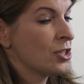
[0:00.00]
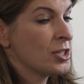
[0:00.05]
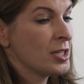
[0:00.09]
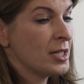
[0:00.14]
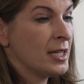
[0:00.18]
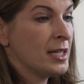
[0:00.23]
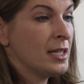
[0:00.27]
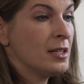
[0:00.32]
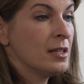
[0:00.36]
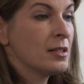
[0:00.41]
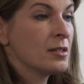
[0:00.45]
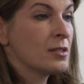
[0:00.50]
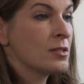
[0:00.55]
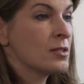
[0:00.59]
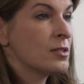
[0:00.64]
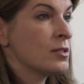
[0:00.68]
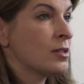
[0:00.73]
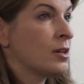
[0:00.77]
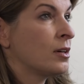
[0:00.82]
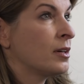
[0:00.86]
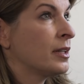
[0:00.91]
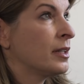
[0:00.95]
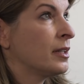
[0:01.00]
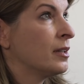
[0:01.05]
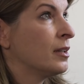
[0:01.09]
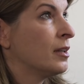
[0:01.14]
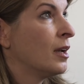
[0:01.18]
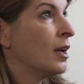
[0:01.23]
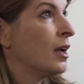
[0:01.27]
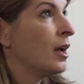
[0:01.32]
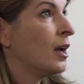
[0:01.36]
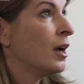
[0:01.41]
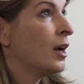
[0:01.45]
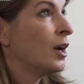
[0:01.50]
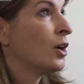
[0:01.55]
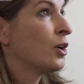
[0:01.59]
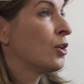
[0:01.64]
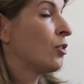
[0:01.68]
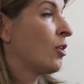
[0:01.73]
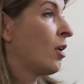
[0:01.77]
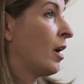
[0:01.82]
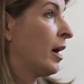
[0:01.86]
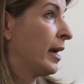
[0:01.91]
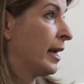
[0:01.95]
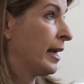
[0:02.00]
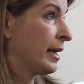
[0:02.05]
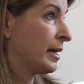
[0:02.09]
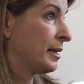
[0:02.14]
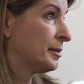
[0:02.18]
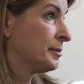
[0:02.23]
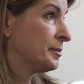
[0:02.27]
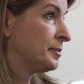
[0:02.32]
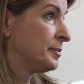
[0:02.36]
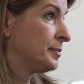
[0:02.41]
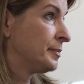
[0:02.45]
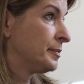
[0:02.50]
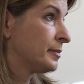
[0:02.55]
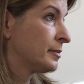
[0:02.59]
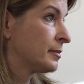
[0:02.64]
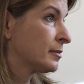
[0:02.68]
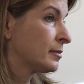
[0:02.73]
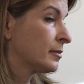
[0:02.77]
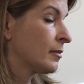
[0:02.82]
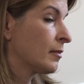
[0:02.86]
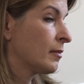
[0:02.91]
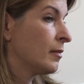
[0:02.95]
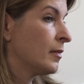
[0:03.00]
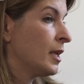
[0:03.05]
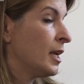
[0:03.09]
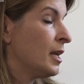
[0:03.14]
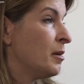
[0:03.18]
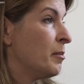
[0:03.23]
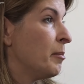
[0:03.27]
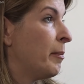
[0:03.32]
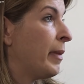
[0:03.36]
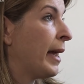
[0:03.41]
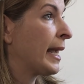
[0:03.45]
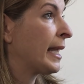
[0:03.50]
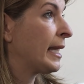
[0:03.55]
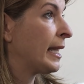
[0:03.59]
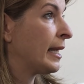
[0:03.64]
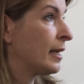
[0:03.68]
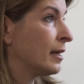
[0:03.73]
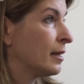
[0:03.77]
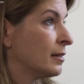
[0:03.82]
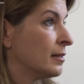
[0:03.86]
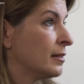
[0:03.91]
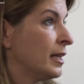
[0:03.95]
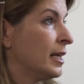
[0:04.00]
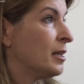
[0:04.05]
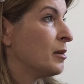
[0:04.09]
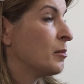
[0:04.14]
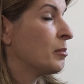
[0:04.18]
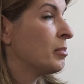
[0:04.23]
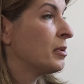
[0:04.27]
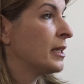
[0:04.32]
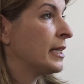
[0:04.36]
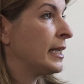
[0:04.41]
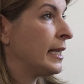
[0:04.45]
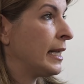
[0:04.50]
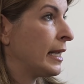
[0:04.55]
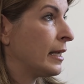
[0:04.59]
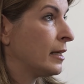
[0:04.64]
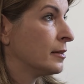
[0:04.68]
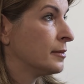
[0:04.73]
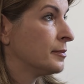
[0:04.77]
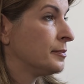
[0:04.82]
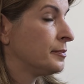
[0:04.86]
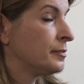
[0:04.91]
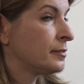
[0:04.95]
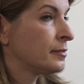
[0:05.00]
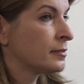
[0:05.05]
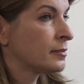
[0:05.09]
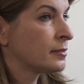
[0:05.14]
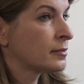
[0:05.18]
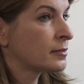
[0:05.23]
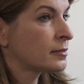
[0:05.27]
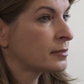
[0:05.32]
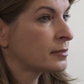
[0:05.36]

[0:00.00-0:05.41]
She started crying and begging and pleading